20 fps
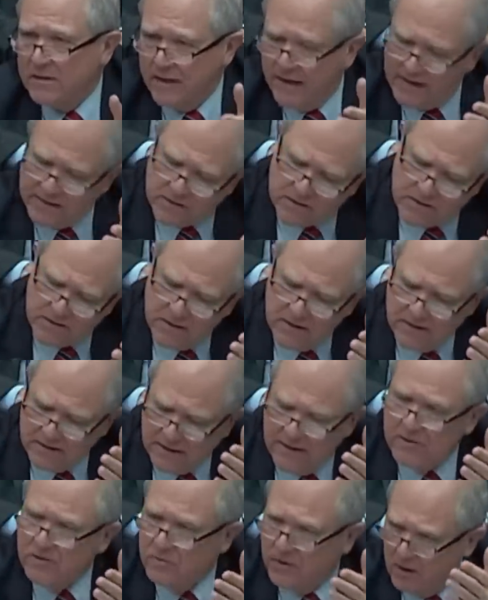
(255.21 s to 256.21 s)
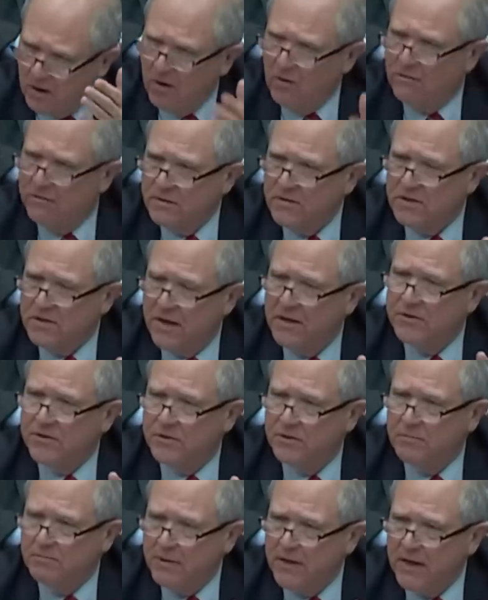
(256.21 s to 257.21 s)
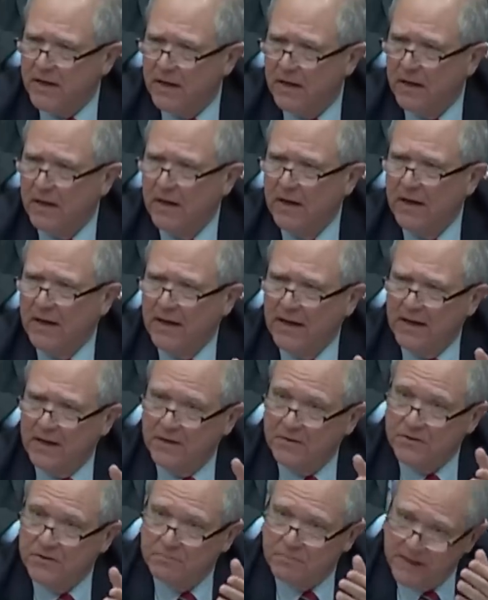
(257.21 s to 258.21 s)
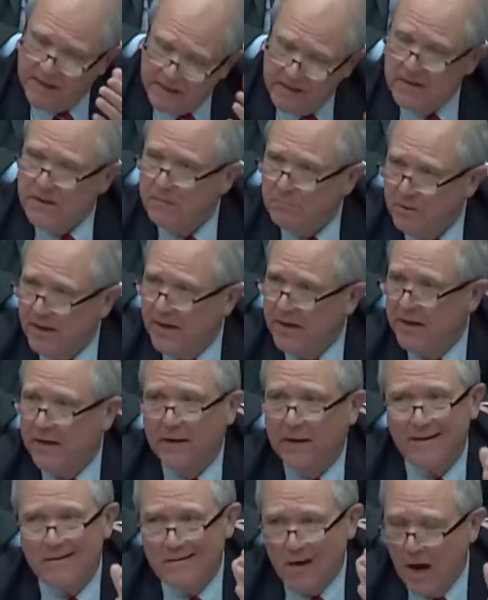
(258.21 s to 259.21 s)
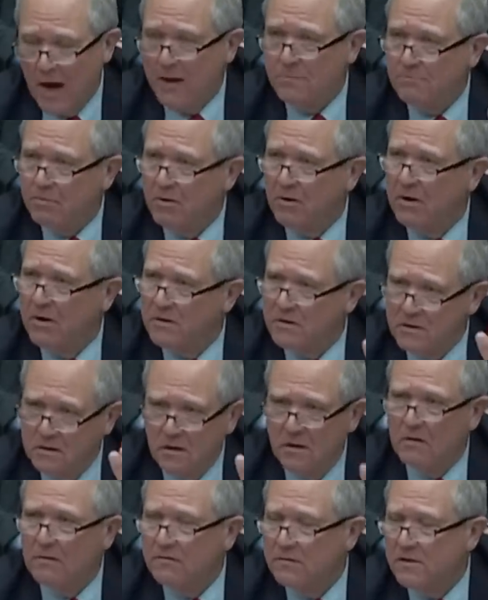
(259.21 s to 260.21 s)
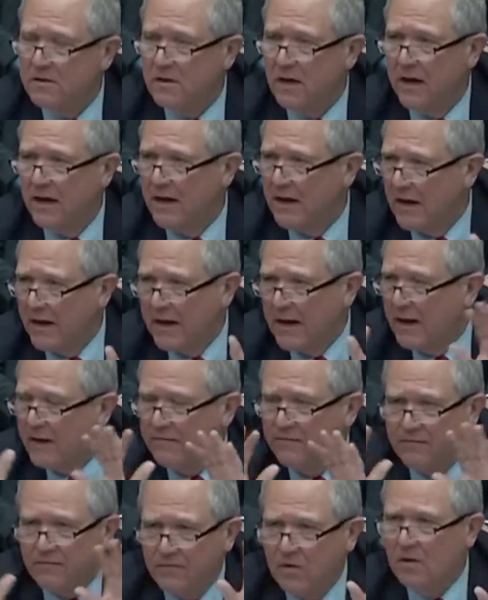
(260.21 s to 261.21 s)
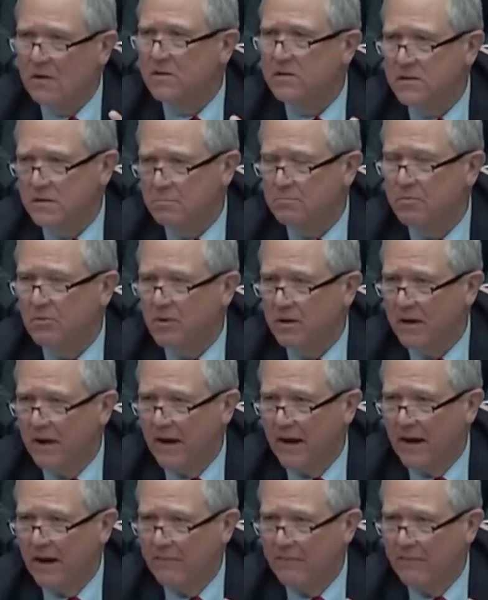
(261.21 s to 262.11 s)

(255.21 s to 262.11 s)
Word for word: That's, that's what oversight should be, and it should be independent, nonpartisan oversight, and I, I fully support that.